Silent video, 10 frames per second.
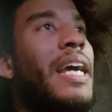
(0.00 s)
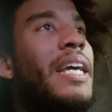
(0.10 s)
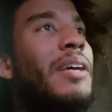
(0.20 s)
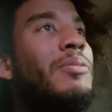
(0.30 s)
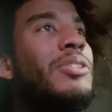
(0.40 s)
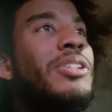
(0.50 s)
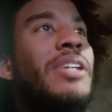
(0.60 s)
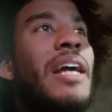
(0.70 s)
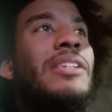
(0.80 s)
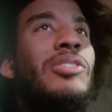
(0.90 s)
it was
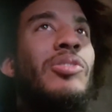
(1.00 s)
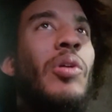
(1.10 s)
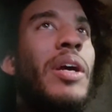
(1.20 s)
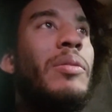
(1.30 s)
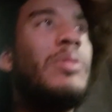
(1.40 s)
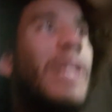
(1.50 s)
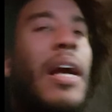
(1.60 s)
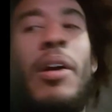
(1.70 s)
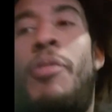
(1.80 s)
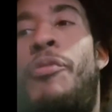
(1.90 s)
just like I felt
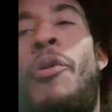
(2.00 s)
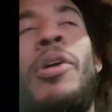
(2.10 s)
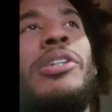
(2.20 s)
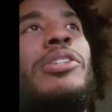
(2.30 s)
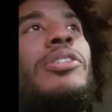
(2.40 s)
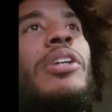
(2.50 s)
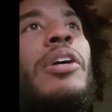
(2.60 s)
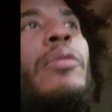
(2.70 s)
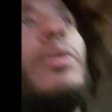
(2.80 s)
like they forced the